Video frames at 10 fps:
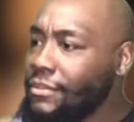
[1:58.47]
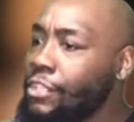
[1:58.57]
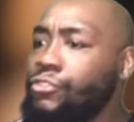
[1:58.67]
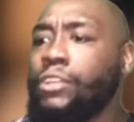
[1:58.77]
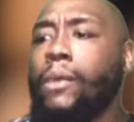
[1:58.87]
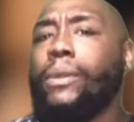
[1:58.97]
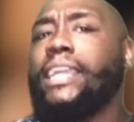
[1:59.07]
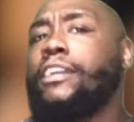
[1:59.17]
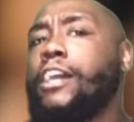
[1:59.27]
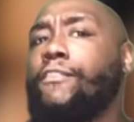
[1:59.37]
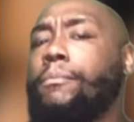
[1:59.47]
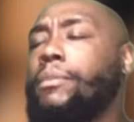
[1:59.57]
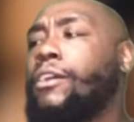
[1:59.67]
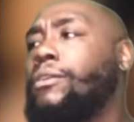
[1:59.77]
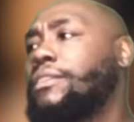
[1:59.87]
So that way they cover
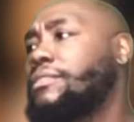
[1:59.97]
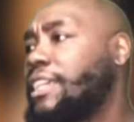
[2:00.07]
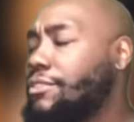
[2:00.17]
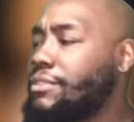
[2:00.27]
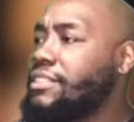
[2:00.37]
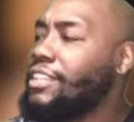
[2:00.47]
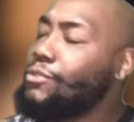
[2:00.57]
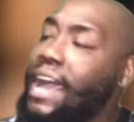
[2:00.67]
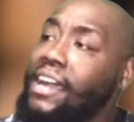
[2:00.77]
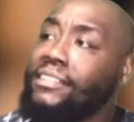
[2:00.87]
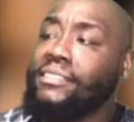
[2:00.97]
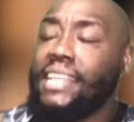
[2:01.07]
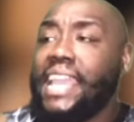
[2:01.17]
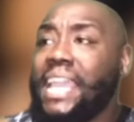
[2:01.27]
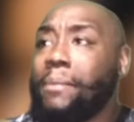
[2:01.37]
blown, etc. So I
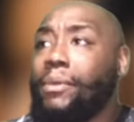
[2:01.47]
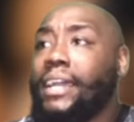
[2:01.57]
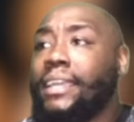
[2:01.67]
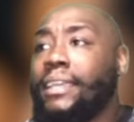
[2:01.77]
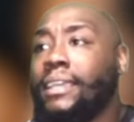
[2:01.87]
understand, but